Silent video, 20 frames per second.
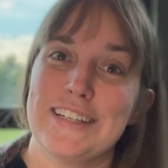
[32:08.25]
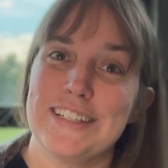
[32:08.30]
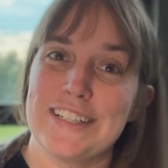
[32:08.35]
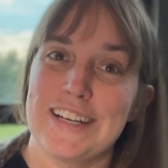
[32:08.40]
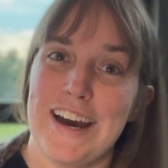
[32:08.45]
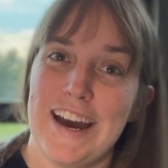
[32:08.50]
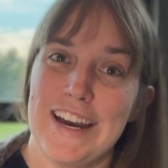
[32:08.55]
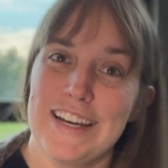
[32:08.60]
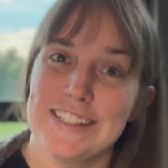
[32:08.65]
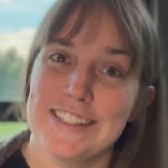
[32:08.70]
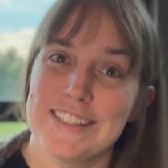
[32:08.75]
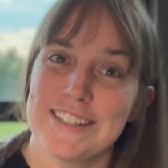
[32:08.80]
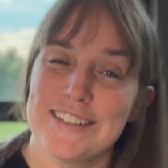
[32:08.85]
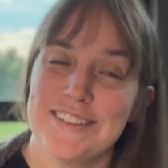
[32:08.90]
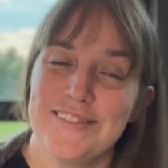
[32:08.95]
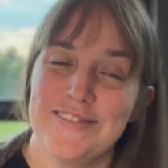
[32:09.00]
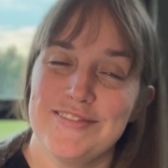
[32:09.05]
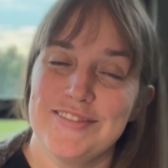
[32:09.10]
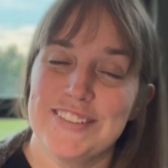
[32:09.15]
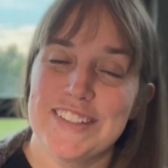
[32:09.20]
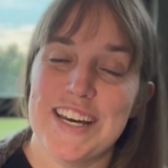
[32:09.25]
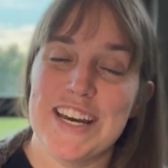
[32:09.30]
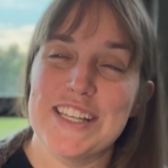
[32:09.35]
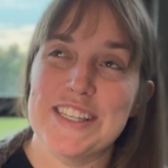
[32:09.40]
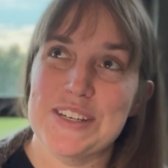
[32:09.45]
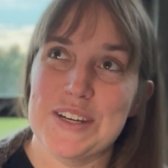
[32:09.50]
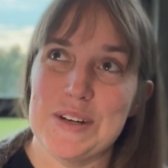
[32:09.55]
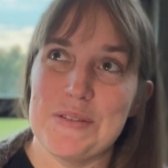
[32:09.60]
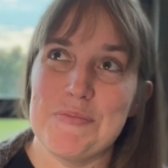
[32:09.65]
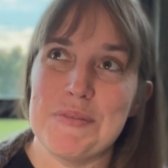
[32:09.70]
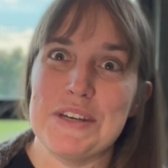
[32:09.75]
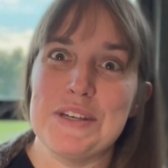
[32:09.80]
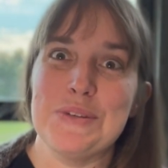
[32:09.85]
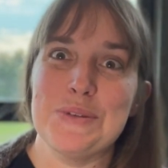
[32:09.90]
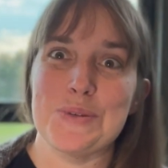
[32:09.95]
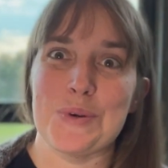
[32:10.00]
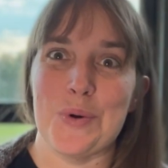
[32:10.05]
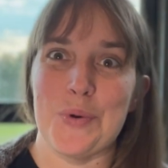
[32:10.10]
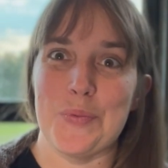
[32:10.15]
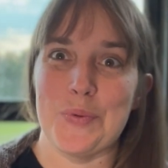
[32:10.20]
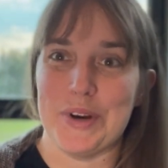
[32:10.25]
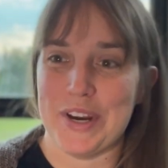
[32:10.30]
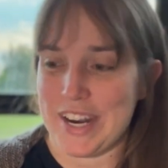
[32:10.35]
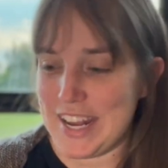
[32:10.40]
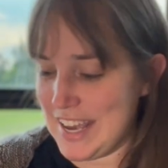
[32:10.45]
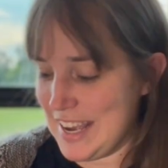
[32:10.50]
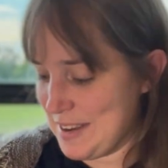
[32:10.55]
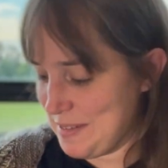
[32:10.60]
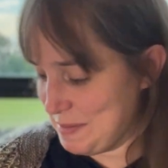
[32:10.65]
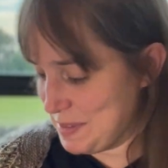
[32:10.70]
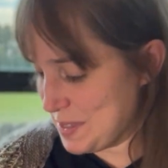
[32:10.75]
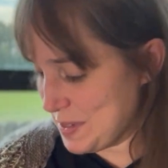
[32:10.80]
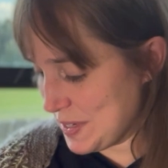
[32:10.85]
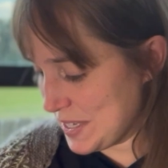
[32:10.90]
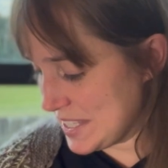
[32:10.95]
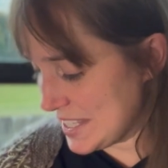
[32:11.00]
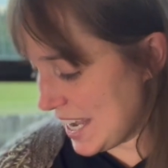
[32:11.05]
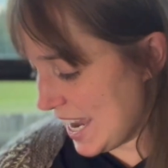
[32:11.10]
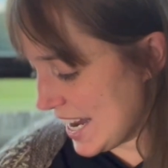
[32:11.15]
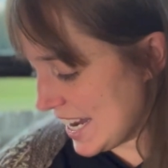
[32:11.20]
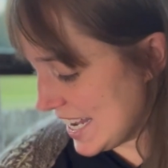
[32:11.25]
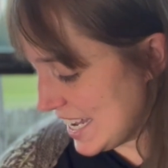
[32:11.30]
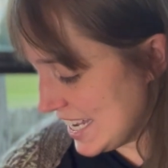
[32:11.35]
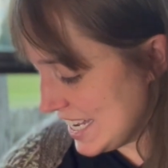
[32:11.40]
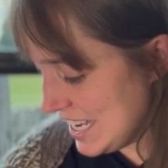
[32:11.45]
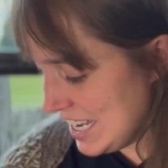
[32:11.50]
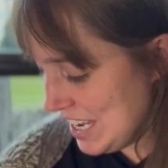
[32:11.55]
guys, it's gonna be so pretty. I'm so excited.